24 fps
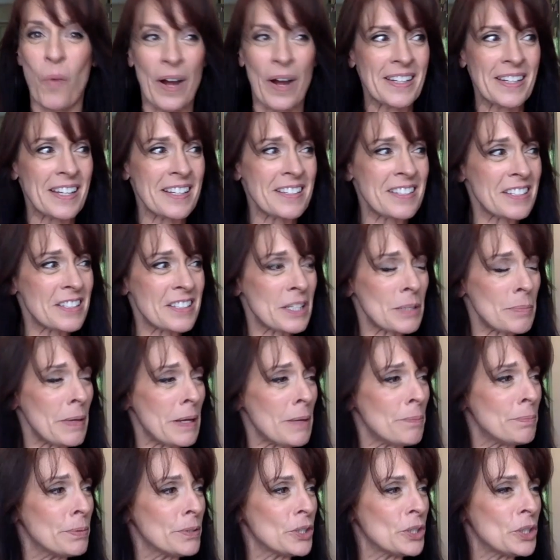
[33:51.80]
needs it to be
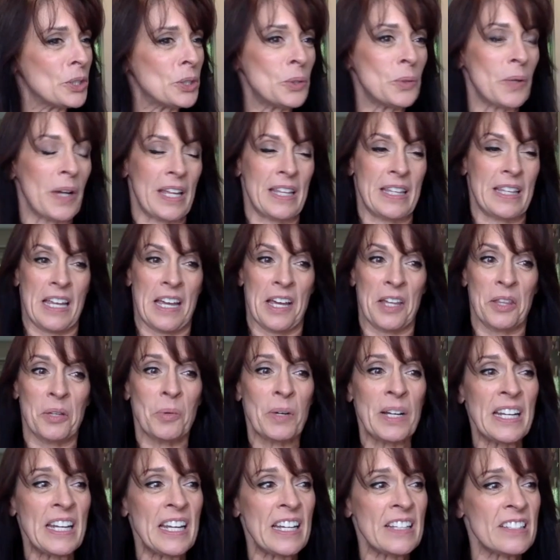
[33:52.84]
blue and the other
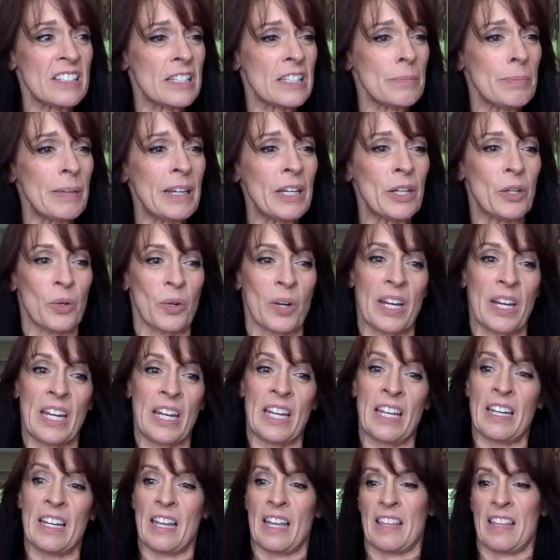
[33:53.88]
one needs it to be
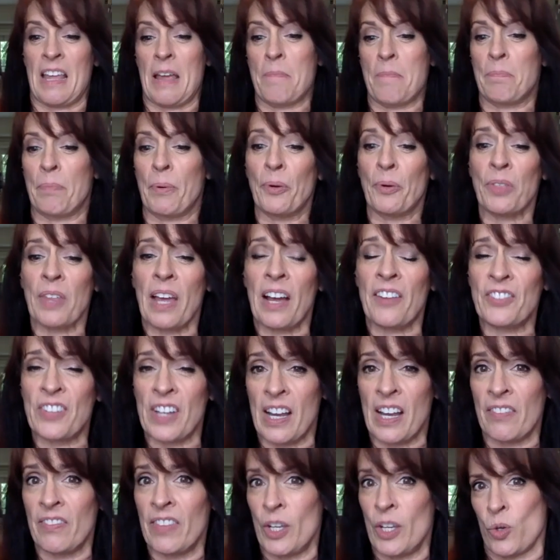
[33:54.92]
green, and they both have to
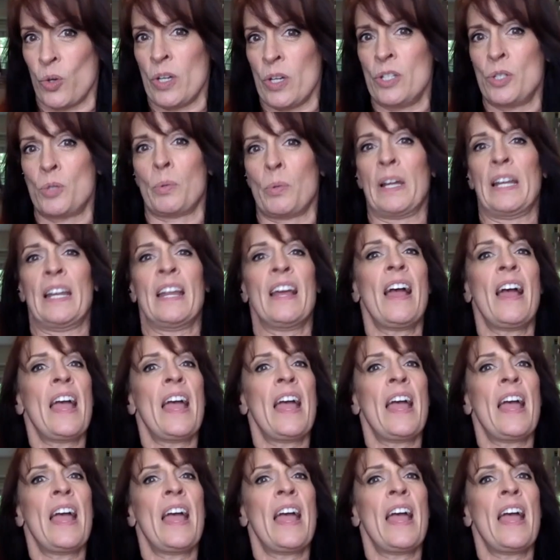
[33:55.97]
have the orange one.